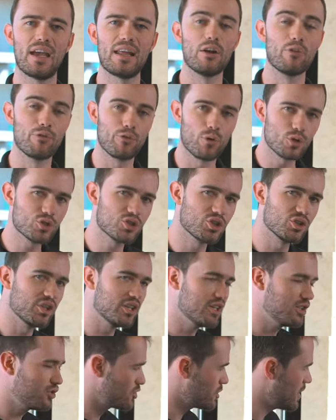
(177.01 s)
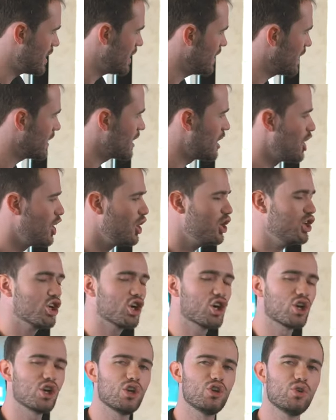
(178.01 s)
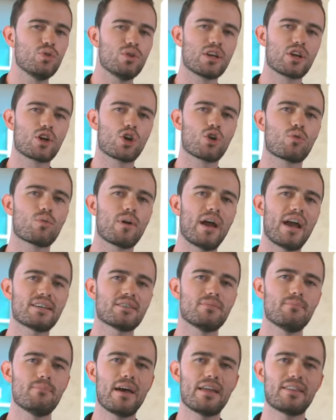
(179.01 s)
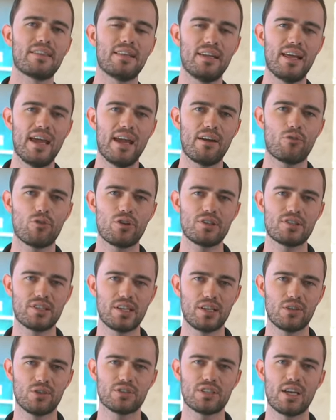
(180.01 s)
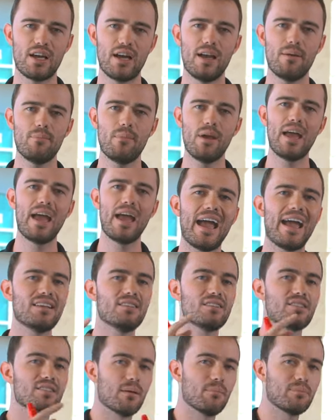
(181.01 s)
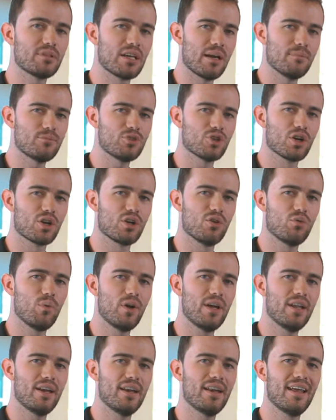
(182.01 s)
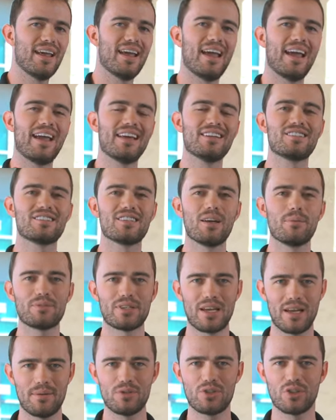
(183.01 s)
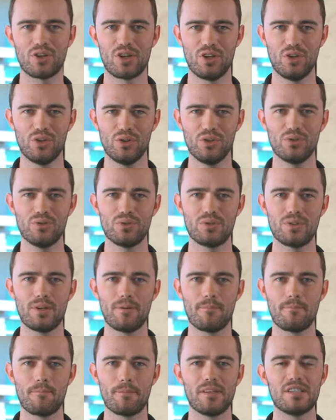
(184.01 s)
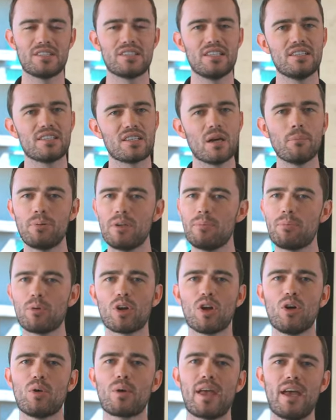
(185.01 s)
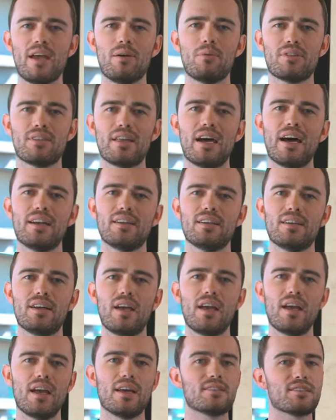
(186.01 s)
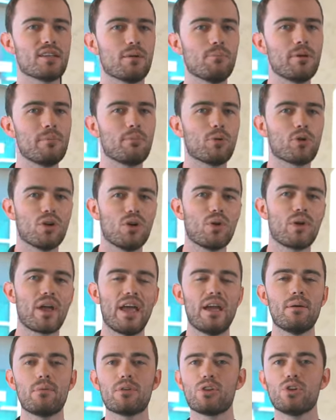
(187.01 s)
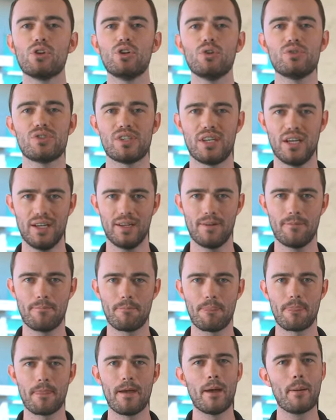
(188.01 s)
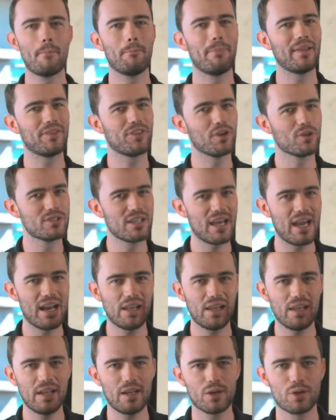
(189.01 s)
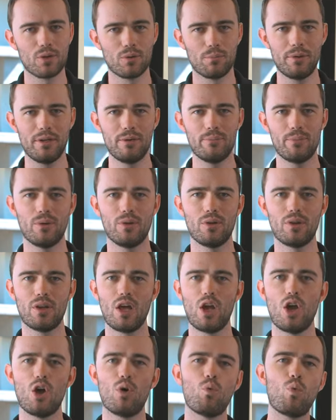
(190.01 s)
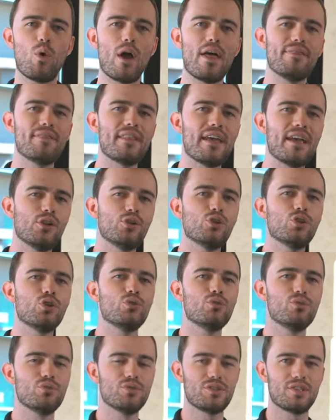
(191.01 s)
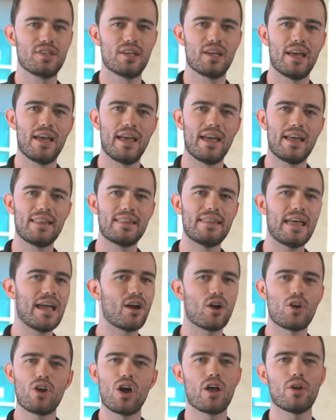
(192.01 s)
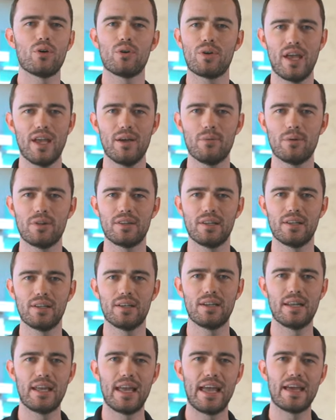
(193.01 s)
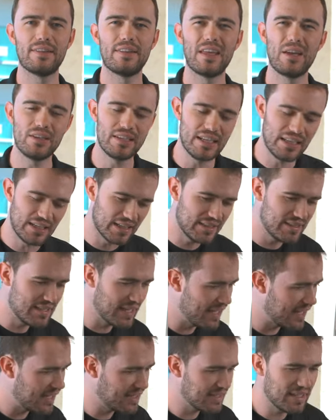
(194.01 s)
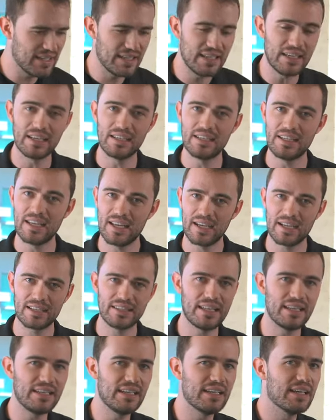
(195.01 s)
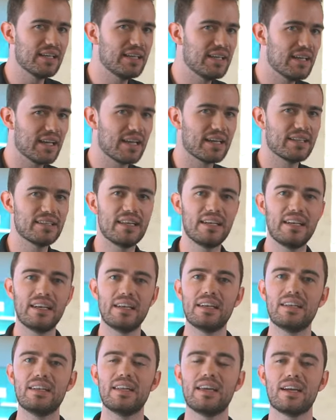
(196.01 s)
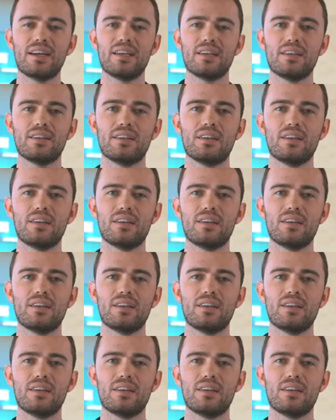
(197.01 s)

And unfortunately in trading, you're gonna do the correct method every single time, and sometimes you're gonna win, and sometimes you're gonna lose. You see, some people are okay with that, and some people are okay with losing. But those analytical people, when they lose, they are not okay with it. And they need to dig, and they need to dig, and they need to dig, and they need to dig.